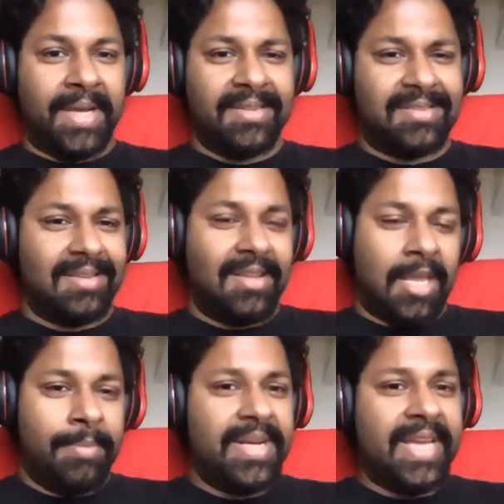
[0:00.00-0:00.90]
Because
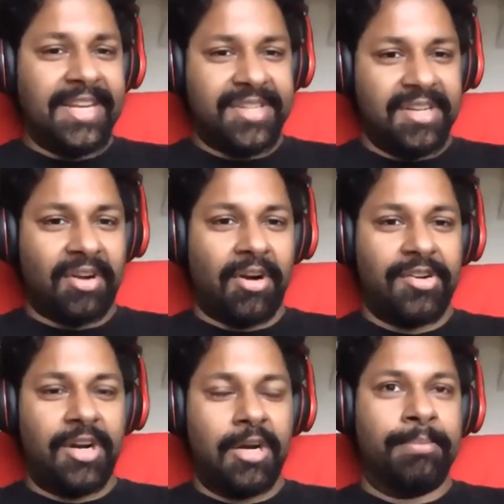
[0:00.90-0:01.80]
communication is
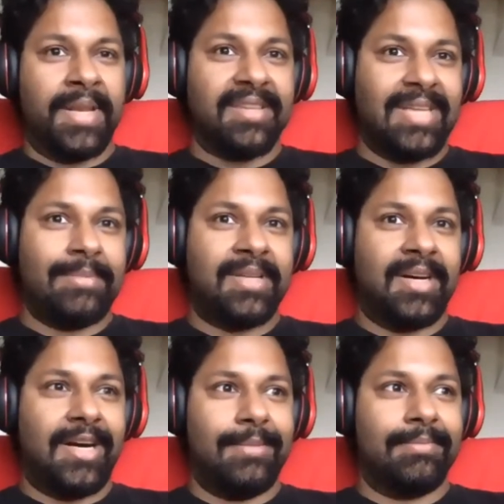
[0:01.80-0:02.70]
harder, but at the same
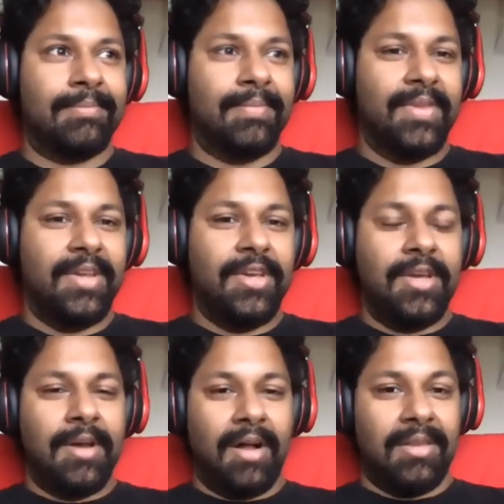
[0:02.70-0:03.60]
time,
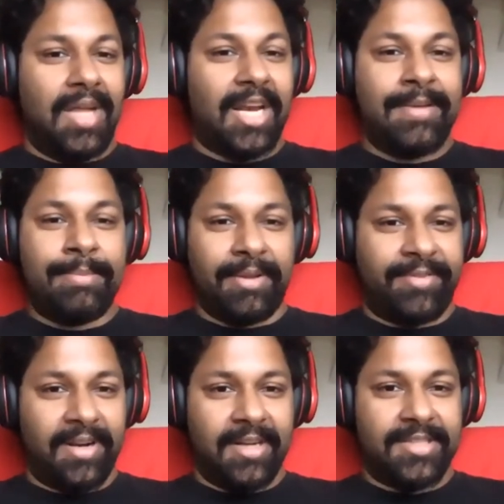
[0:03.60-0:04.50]
a lot of people at
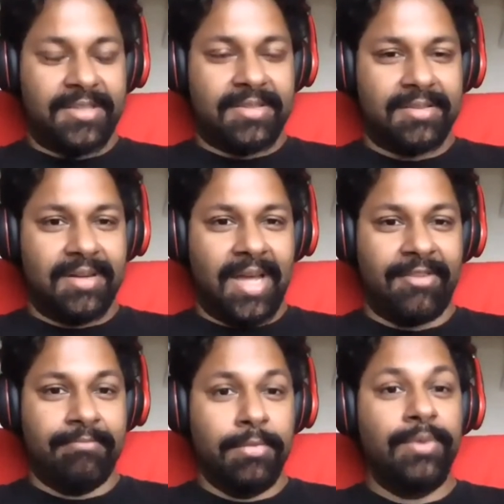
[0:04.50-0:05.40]
Fred Hutch
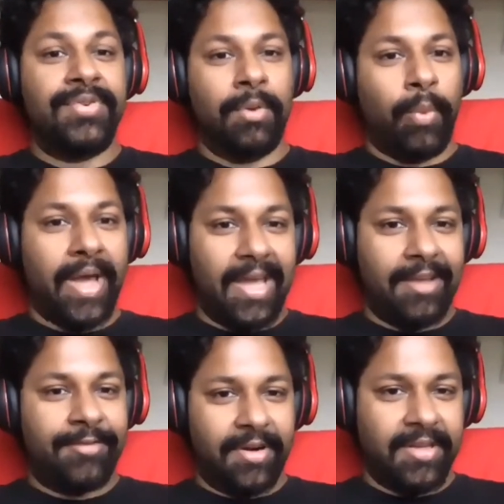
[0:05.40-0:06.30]
have moved away